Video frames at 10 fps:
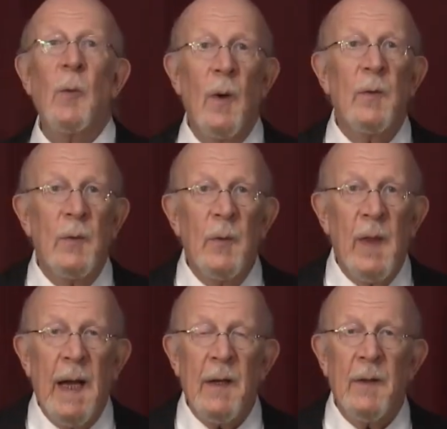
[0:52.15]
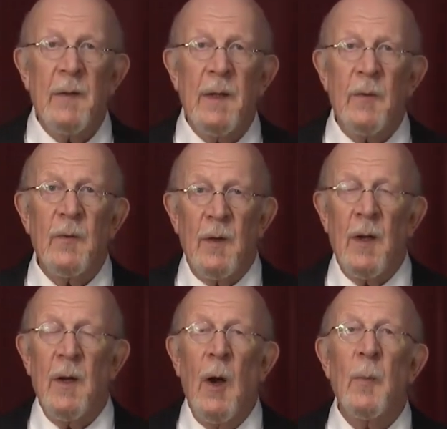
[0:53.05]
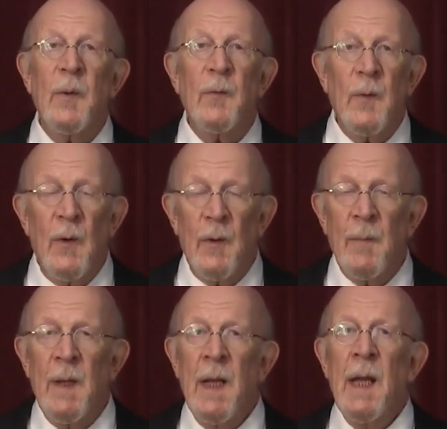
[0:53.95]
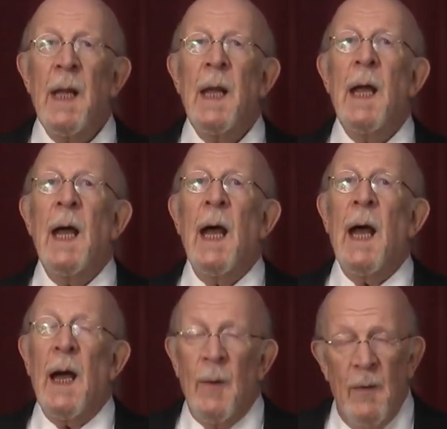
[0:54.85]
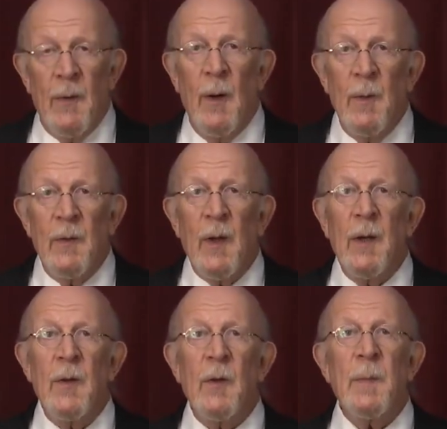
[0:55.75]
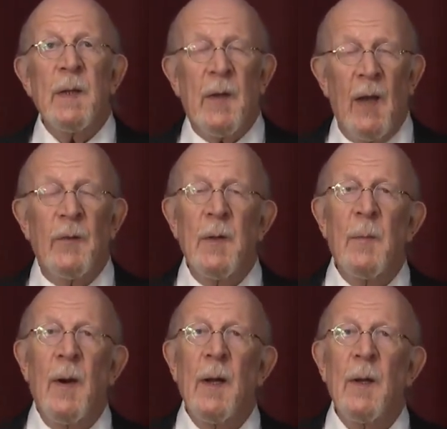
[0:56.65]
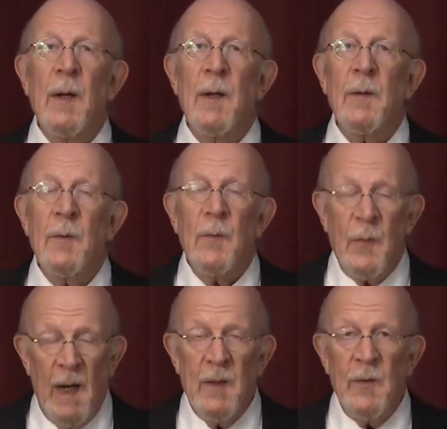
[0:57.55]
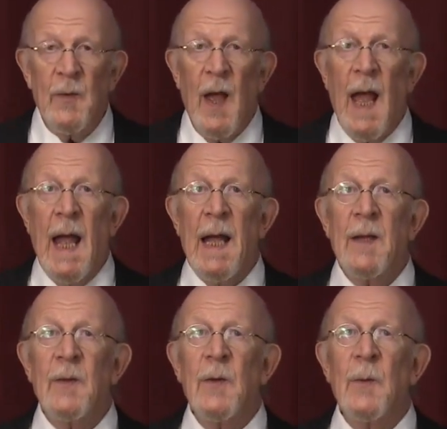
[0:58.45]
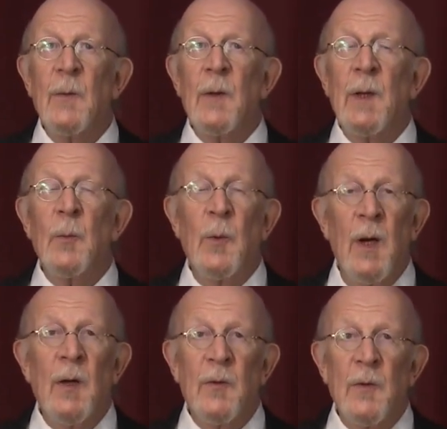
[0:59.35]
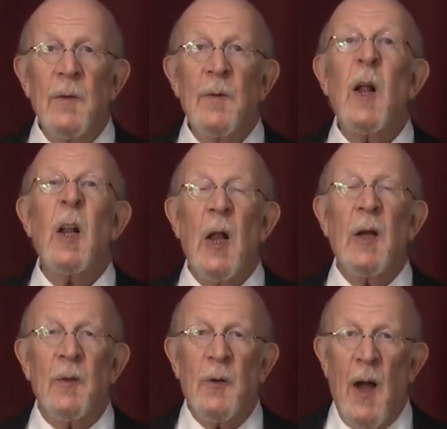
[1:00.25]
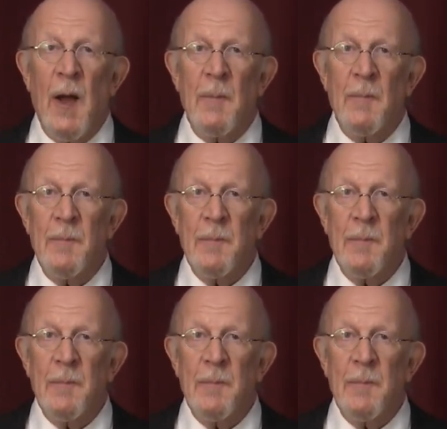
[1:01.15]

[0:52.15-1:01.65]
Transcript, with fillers: I won't do that on this uh, open forum. However, I will tell you that it's been tested by uh, friends and uh, it works like a charm.